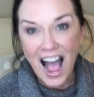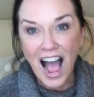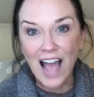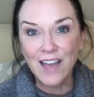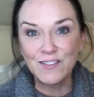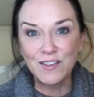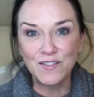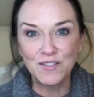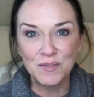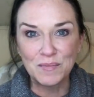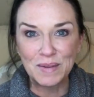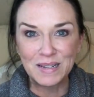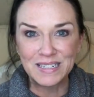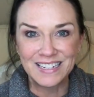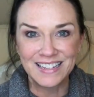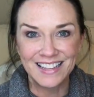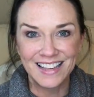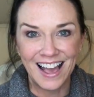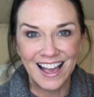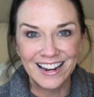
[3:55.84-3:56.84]
I've even been
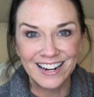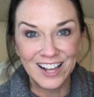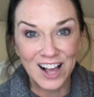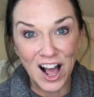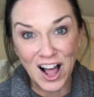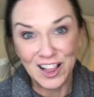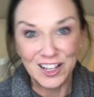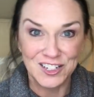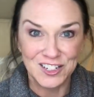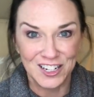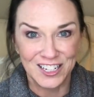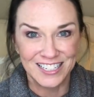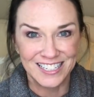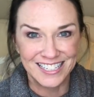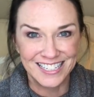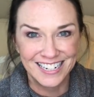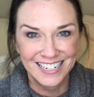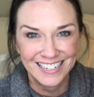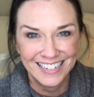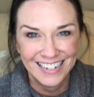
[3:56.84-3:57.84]
to the
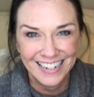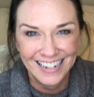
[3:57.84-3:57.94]
gynecologist.